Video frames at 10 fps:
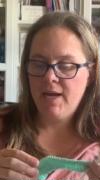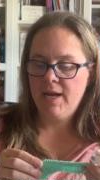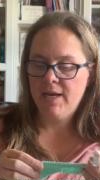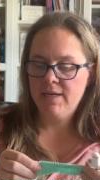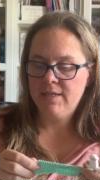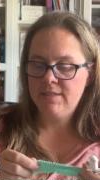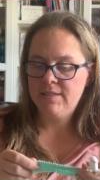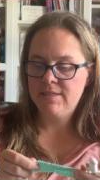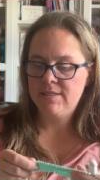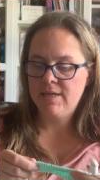
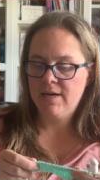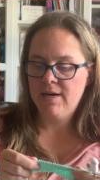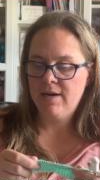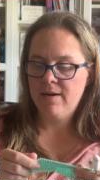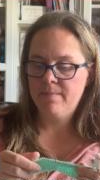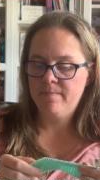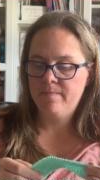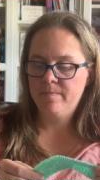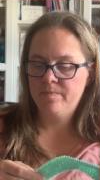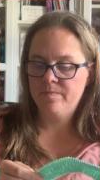and um,